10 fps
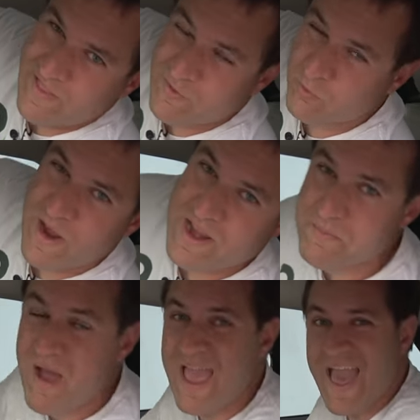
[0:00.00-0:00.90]
like right
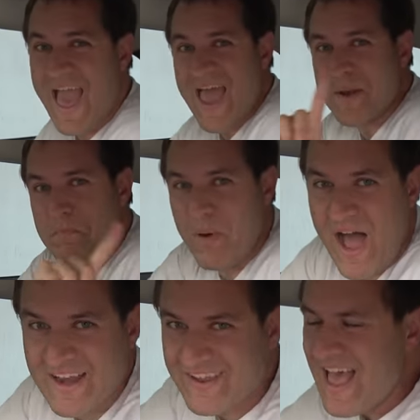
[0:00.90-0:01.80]
at my head.
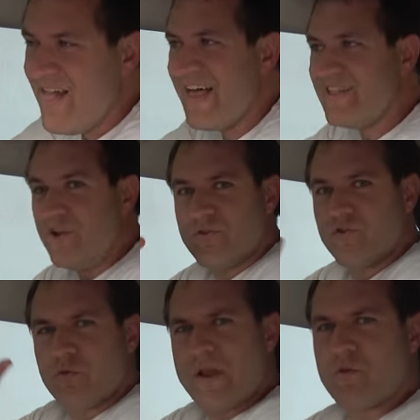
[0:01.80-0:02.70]
But that little
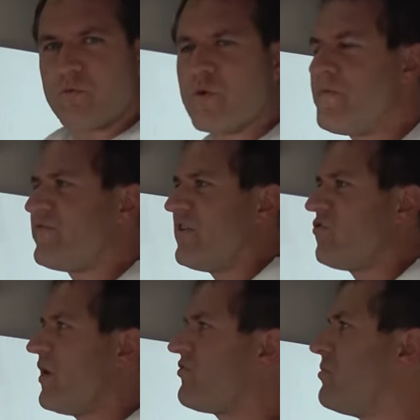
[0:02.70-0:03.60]
trick roof
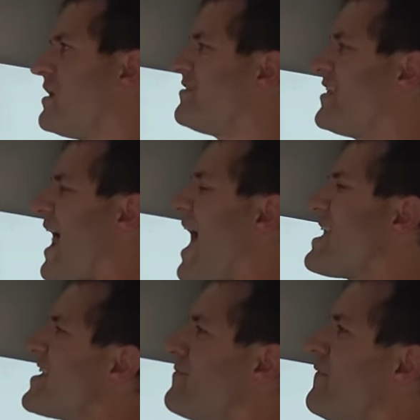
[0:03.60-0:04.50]
situation means that I can